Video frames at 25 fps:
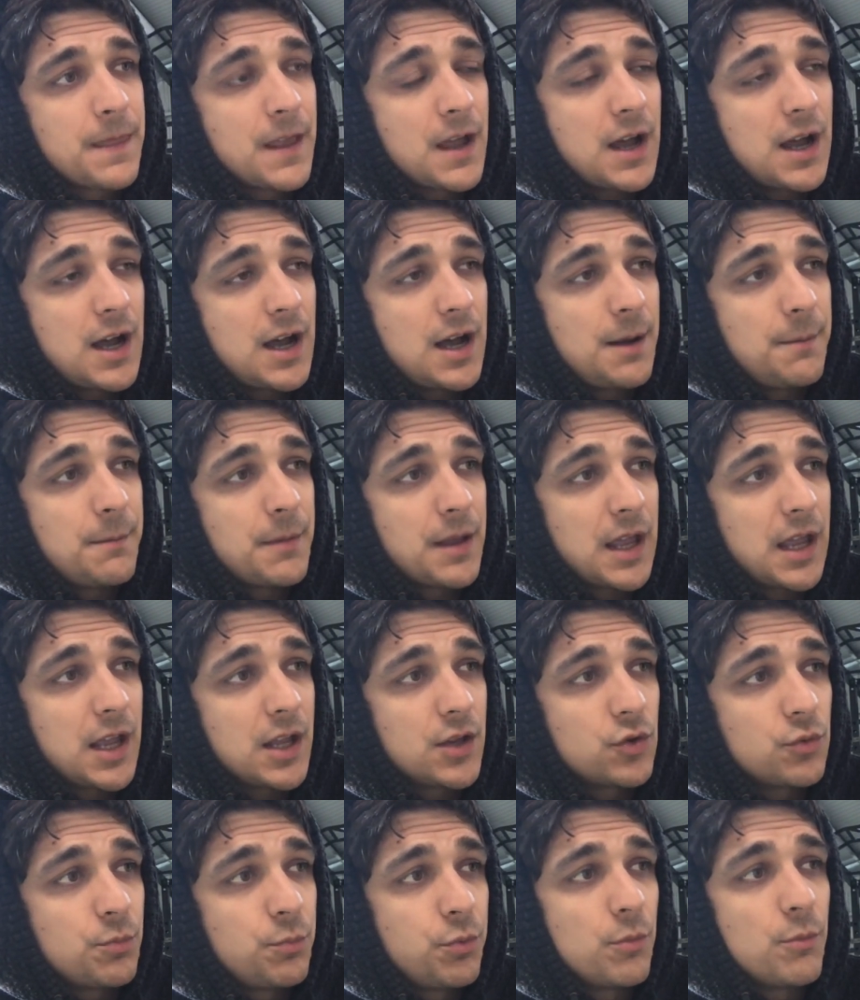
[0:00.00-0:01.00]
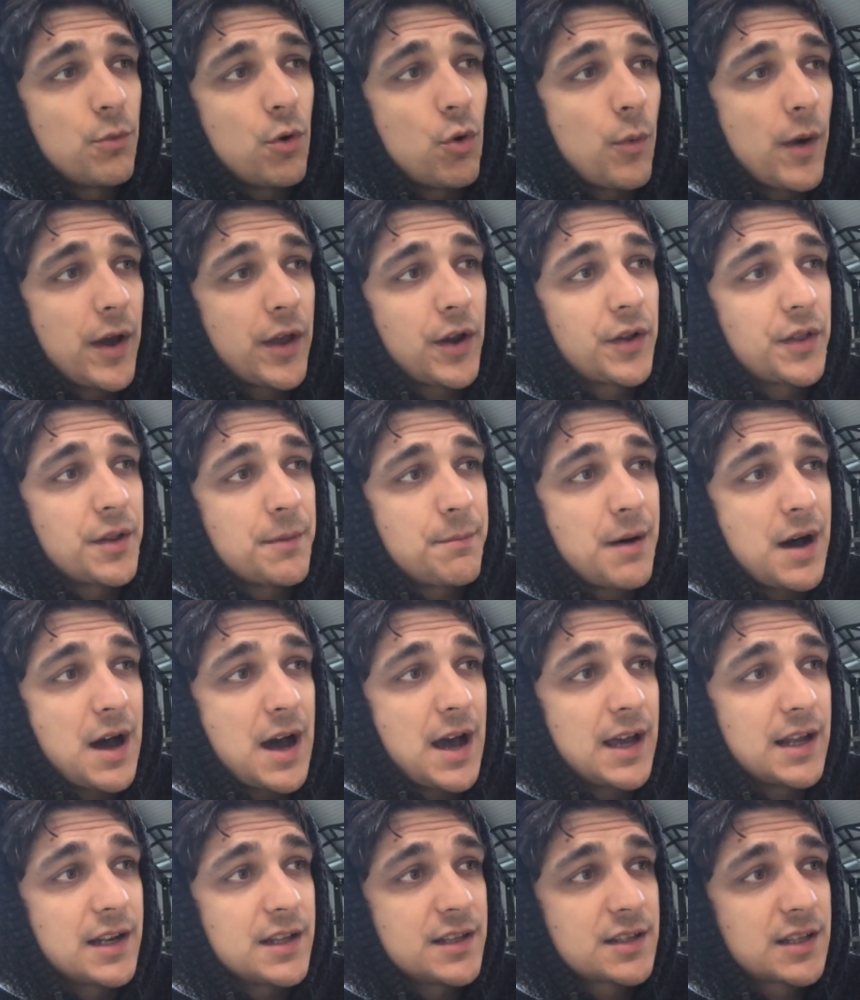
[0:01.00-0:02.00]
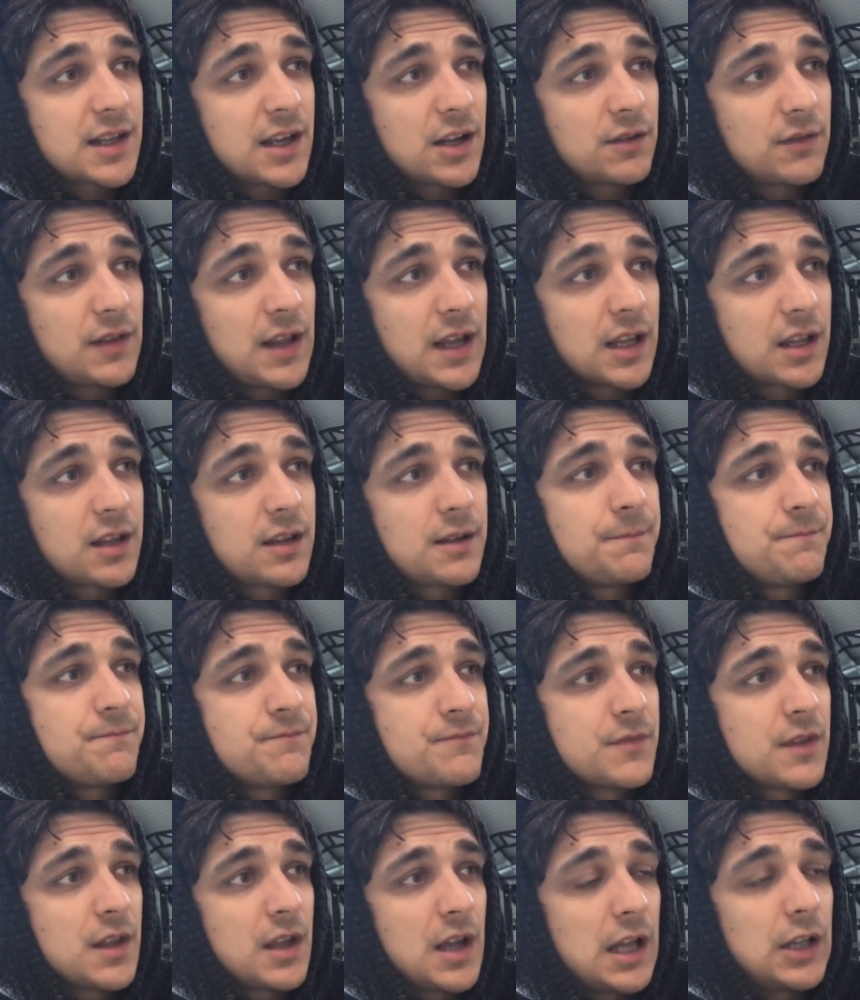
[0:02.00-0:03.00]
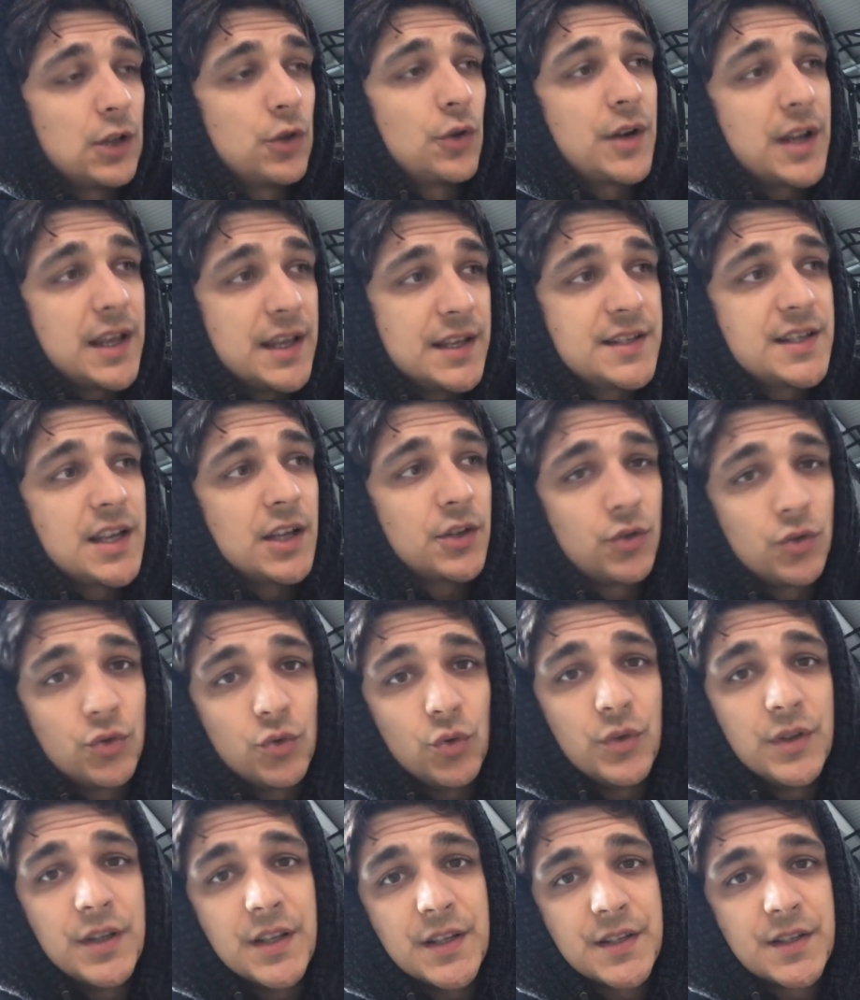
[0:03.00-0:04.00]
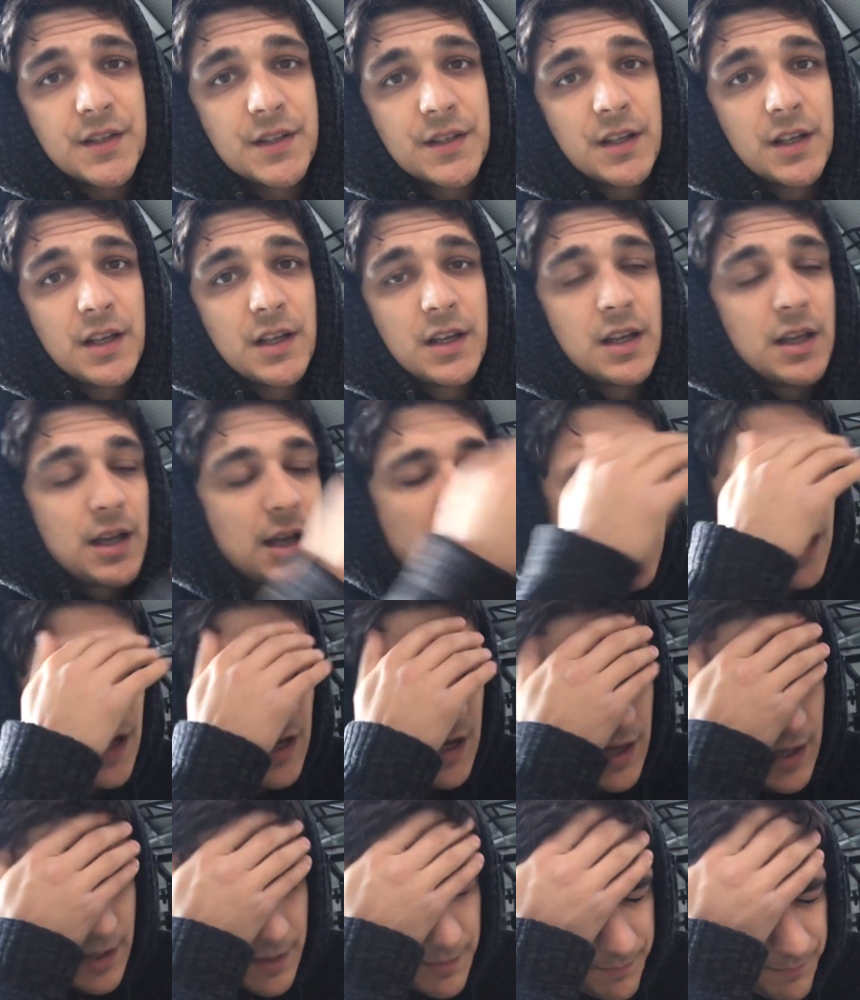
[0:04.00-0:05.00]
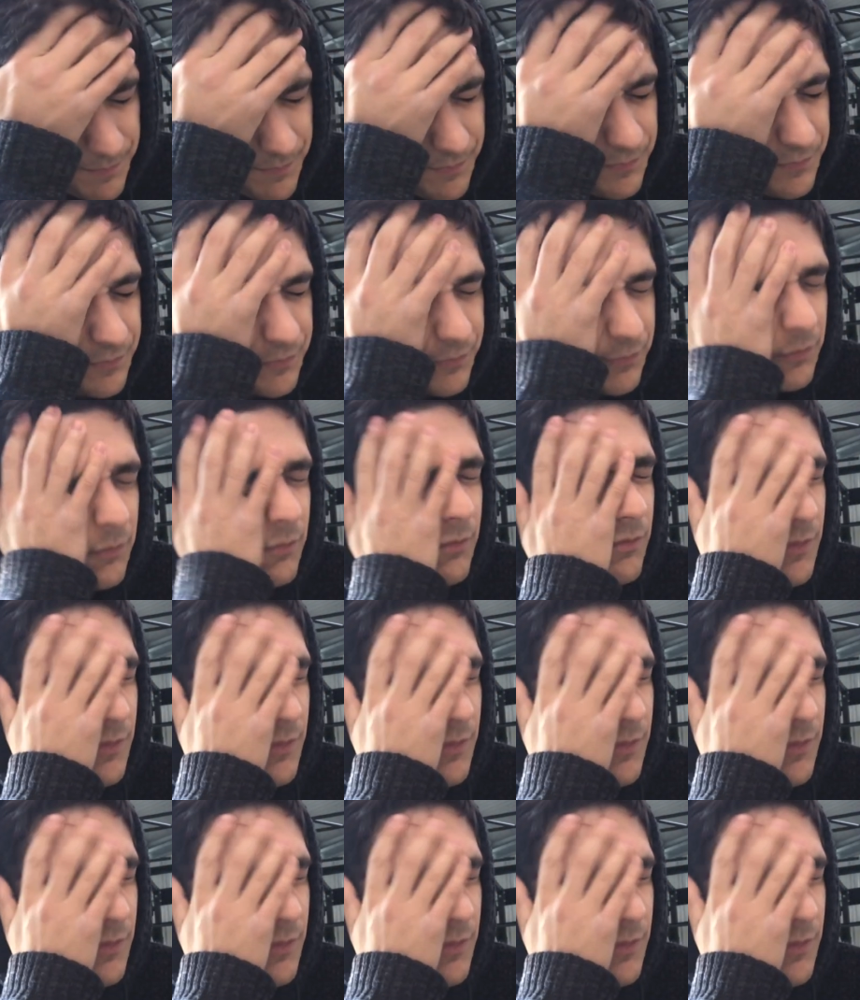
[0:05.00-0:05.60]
um, and you put more weight on the bar and it's kind of like a lot easier to do this um,